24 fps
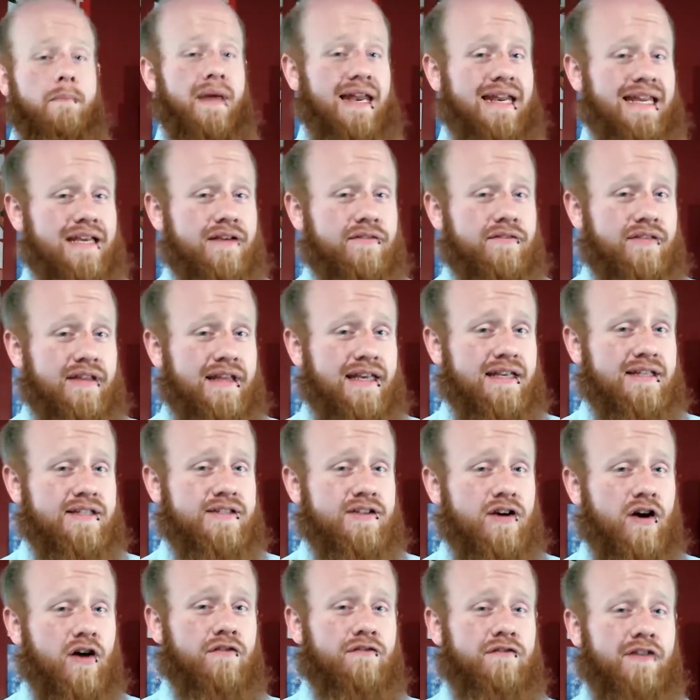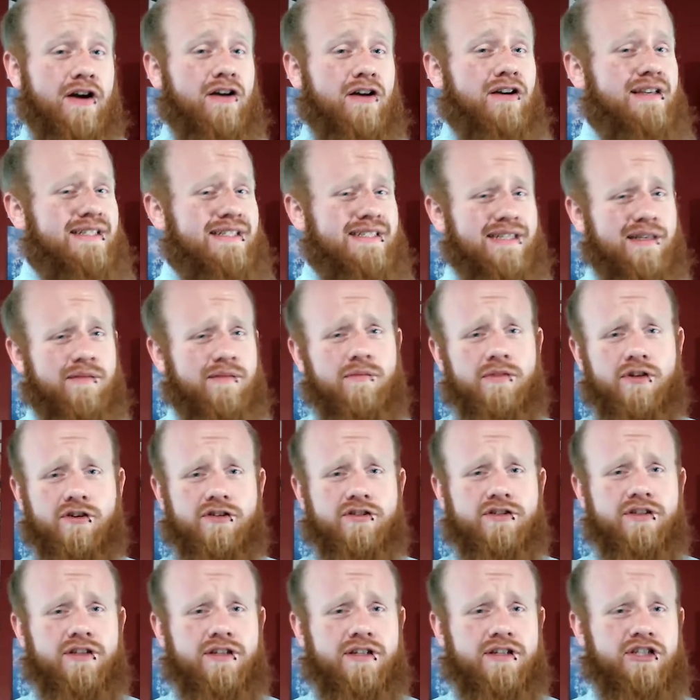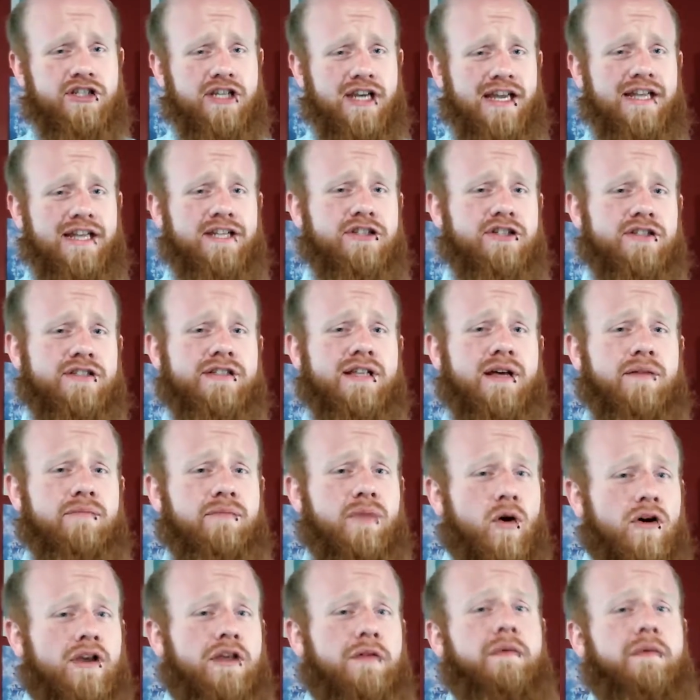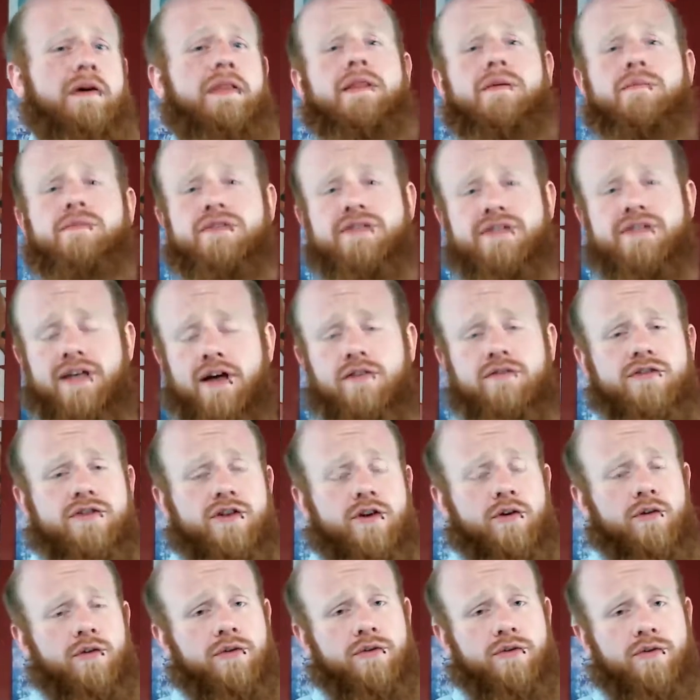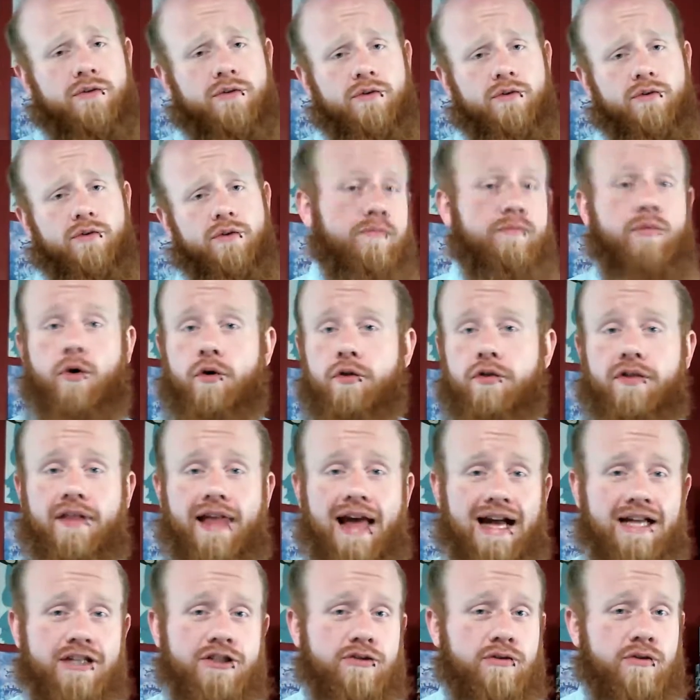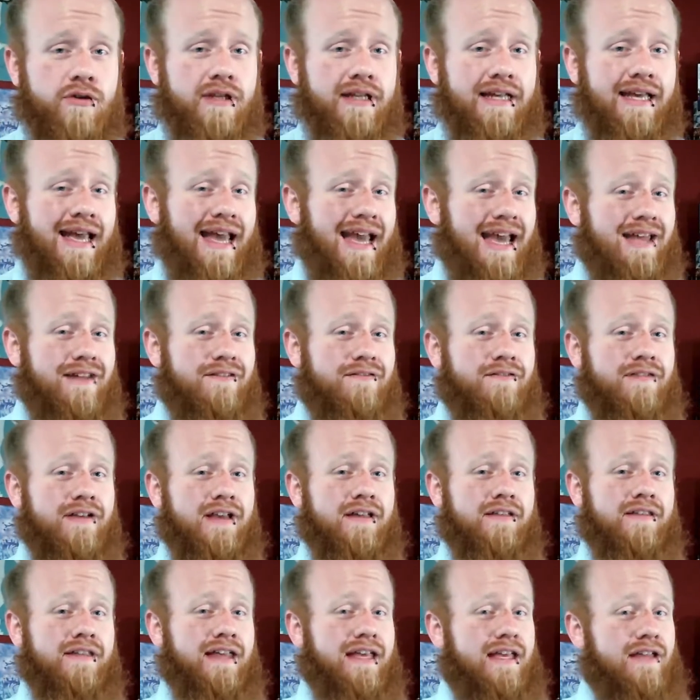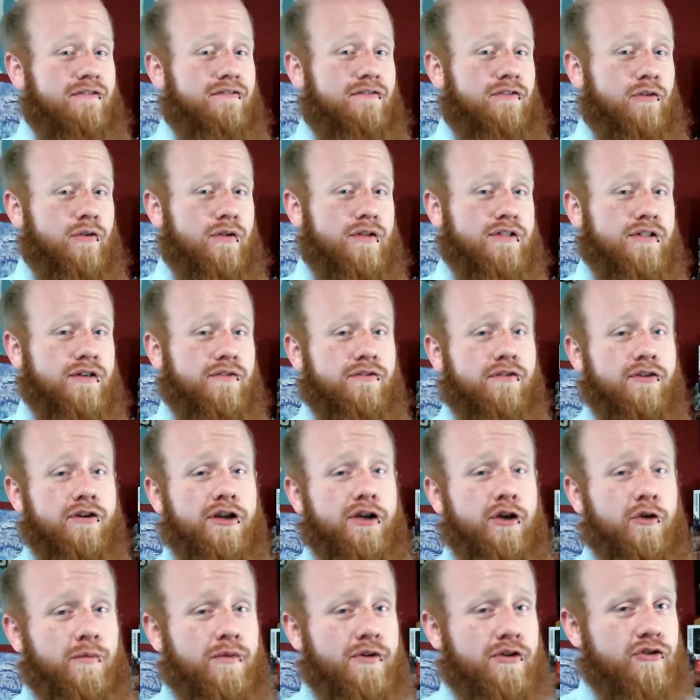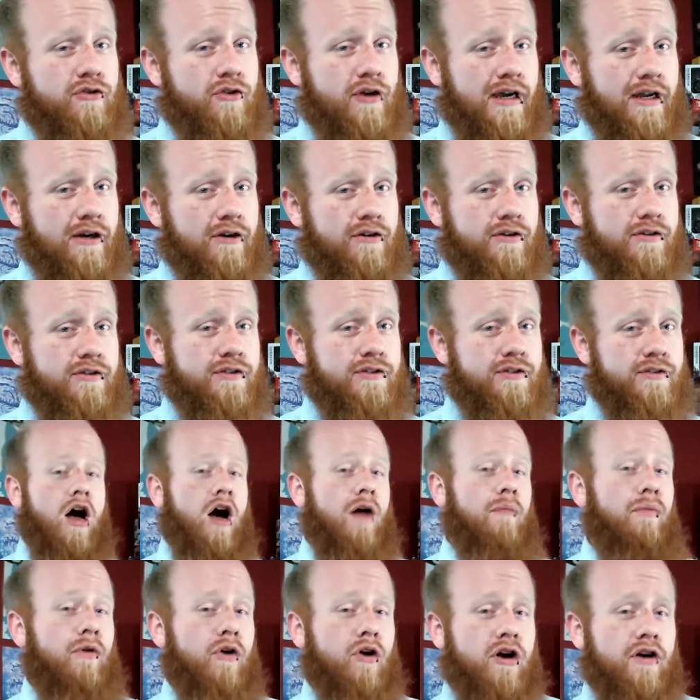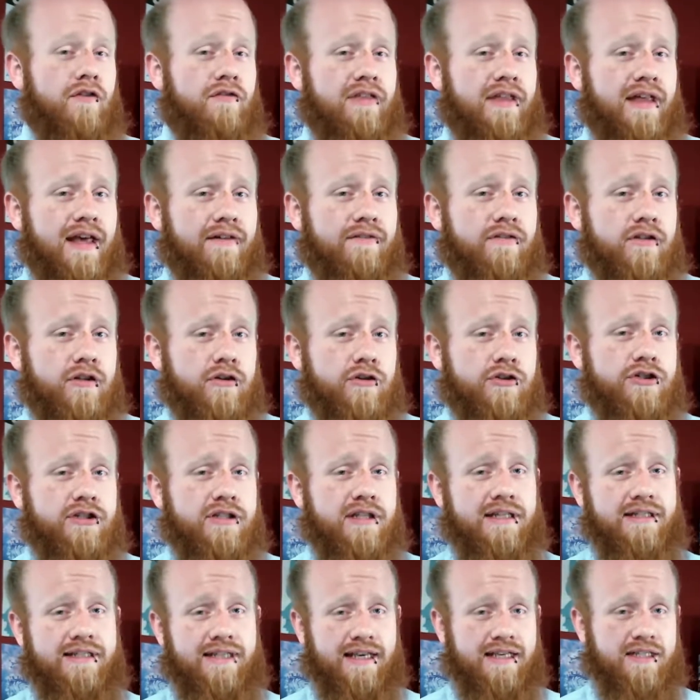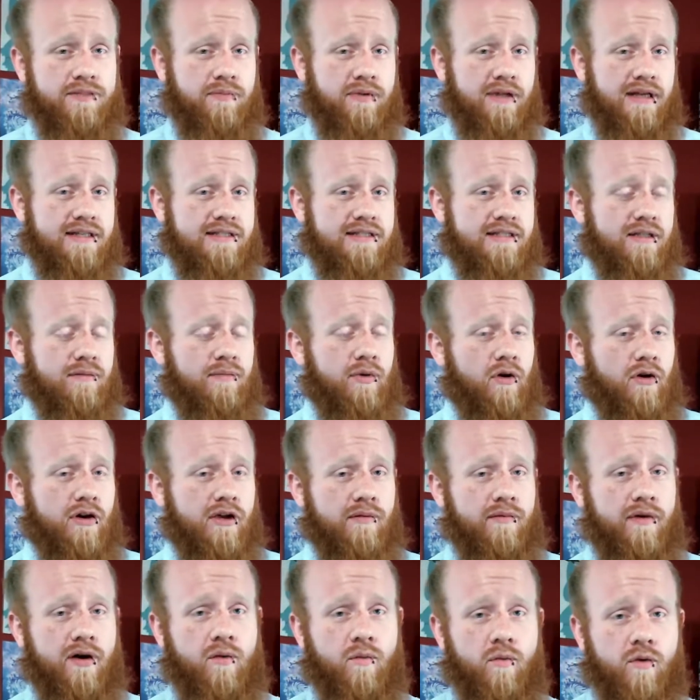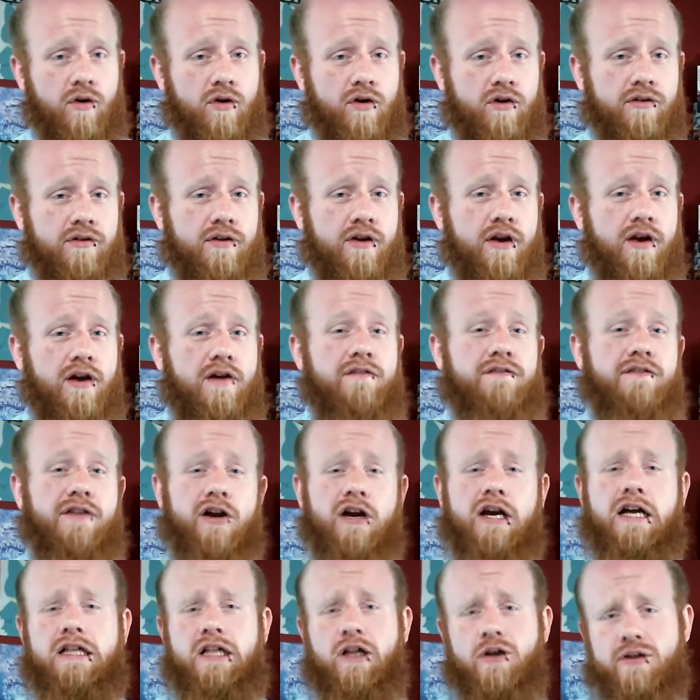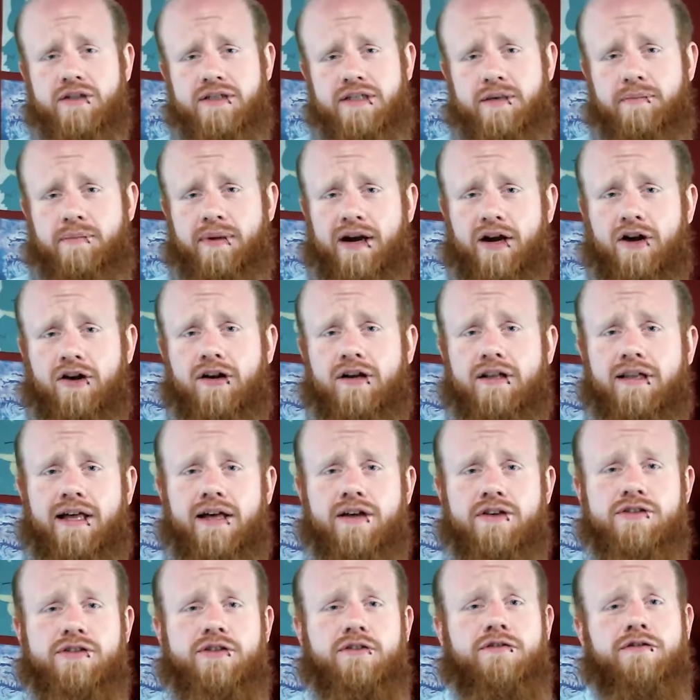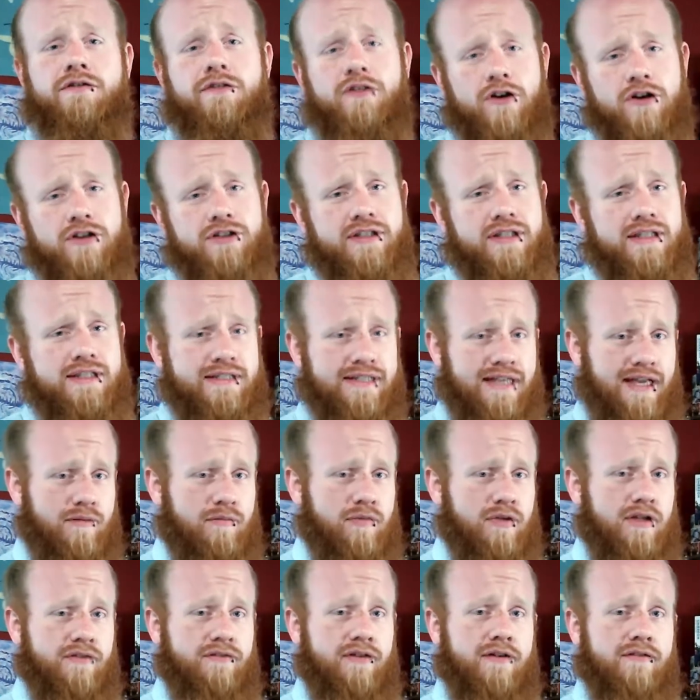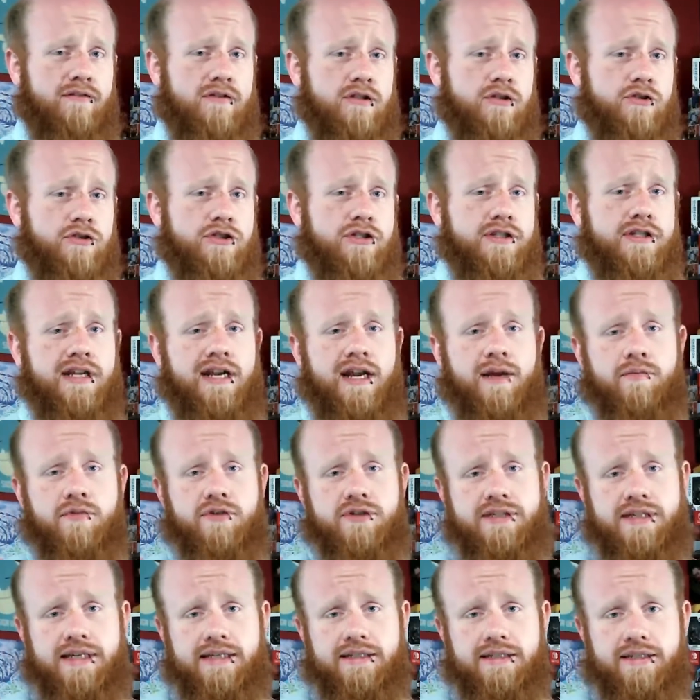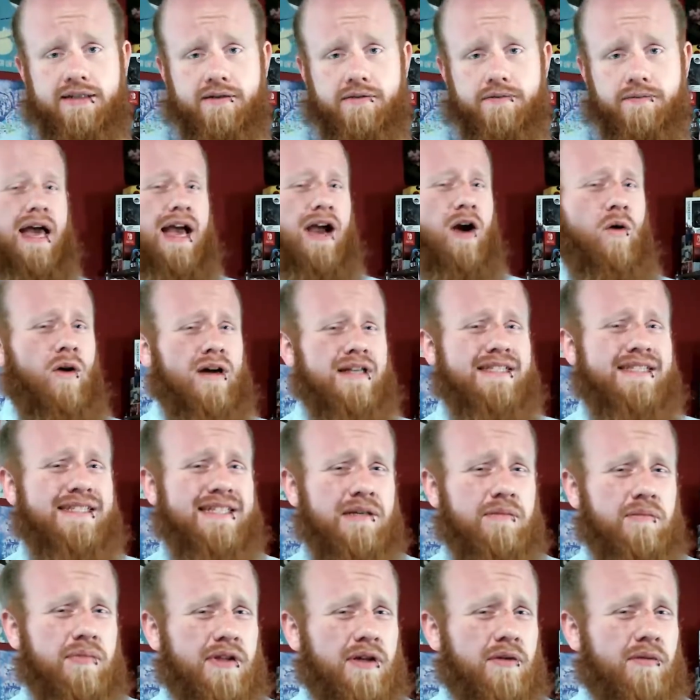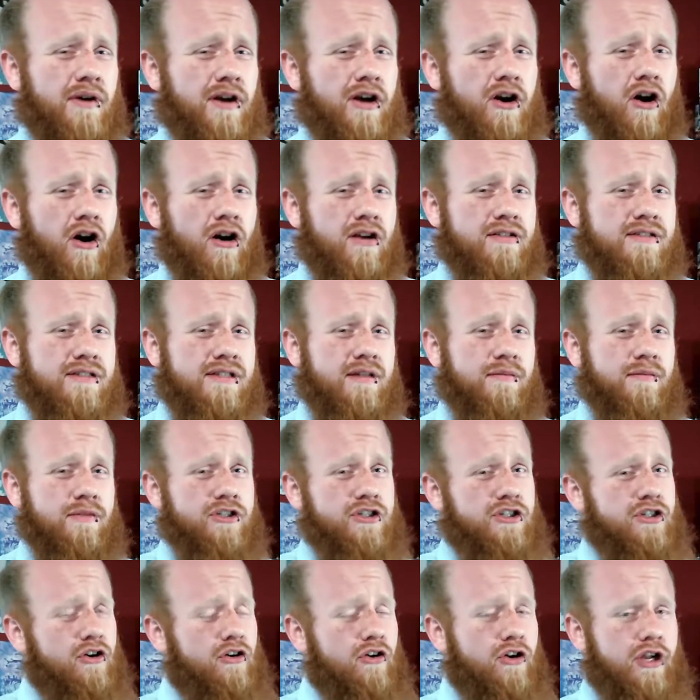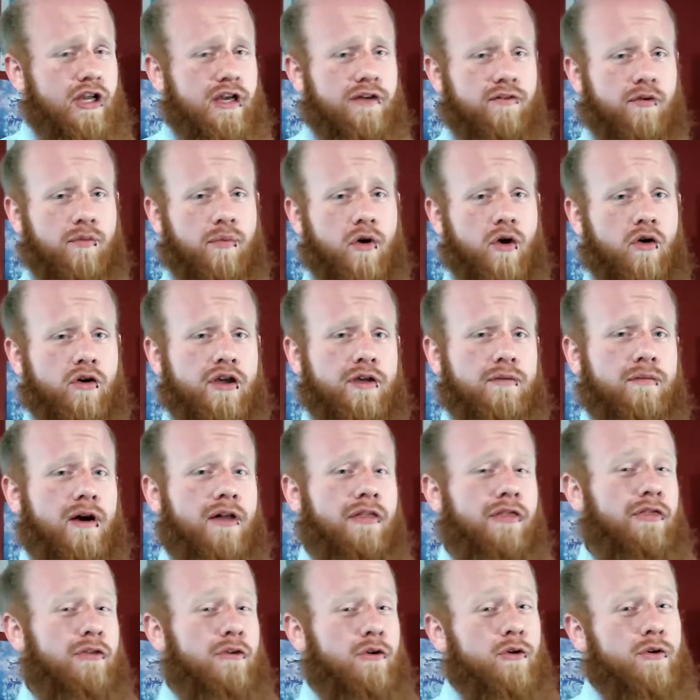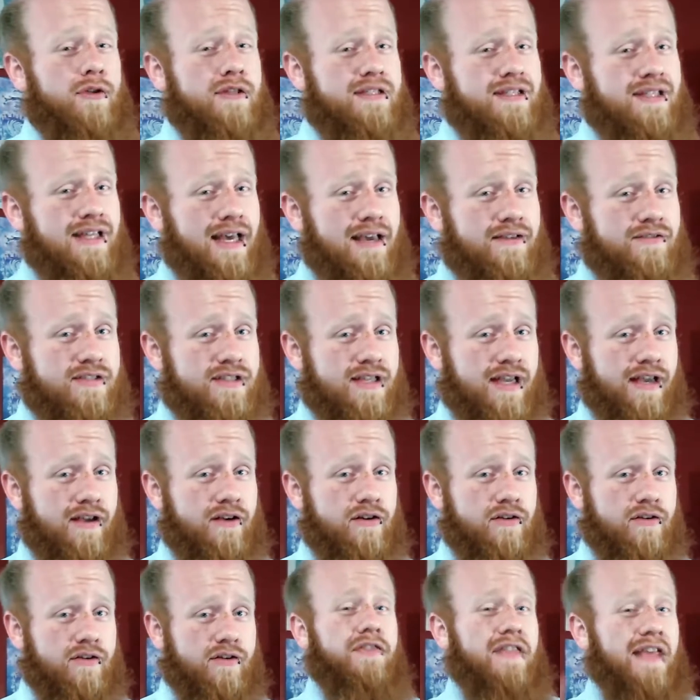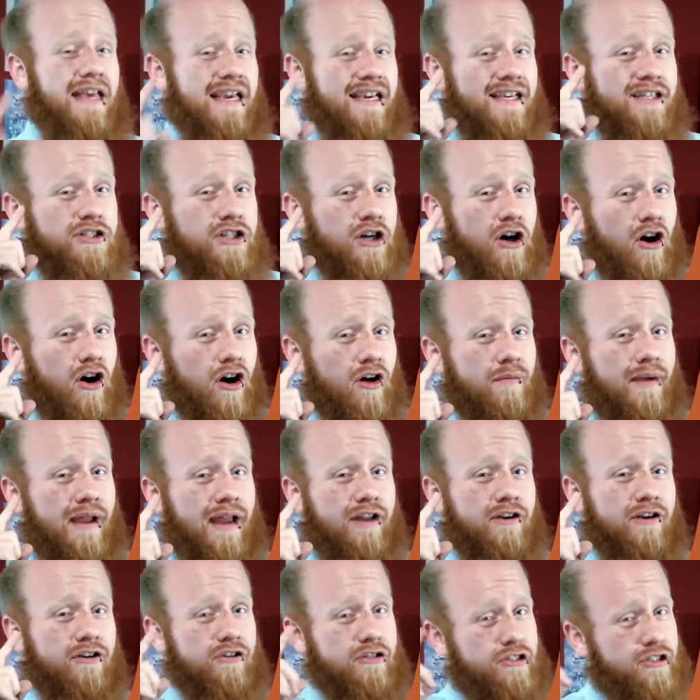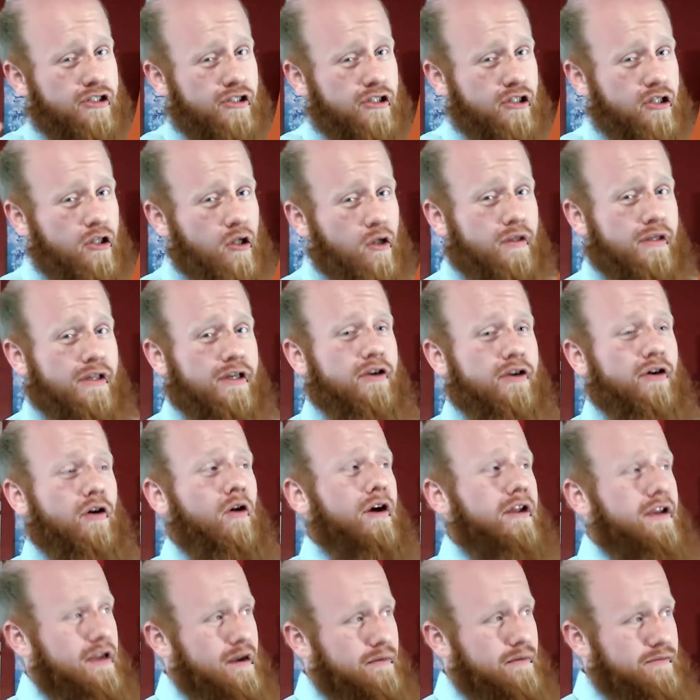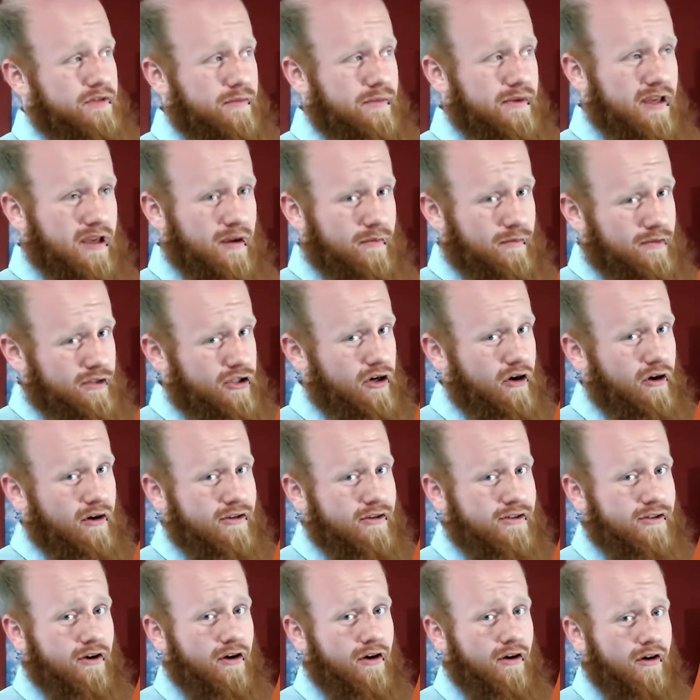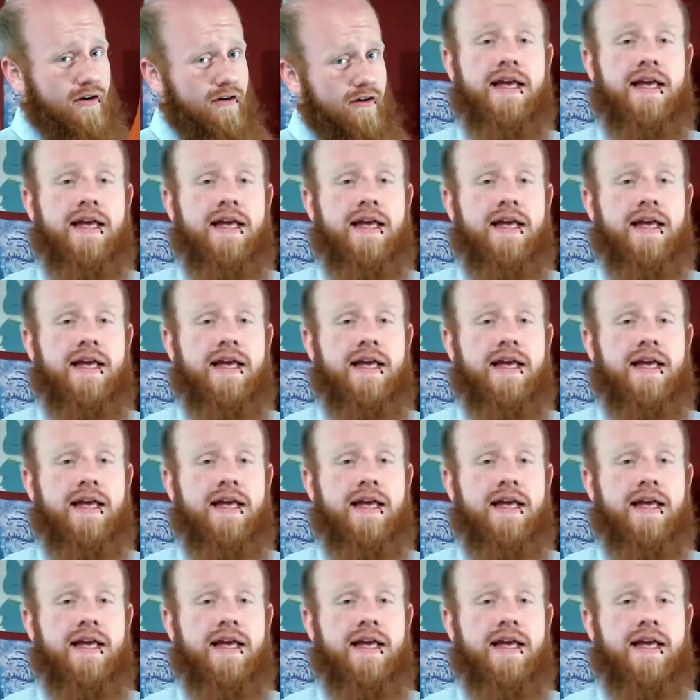Many of these are very similar to the changes that Pokemon themselves go through, both naturally and via the influence of their human trainers. A bulk of the evolution that takes place in the Pokemon world very closely parallels the first example of evolution that I presented, and quite simply regards the maturity of a Pokemon through its life cycle. Think a Charmander slowly growing up to become a Charizard.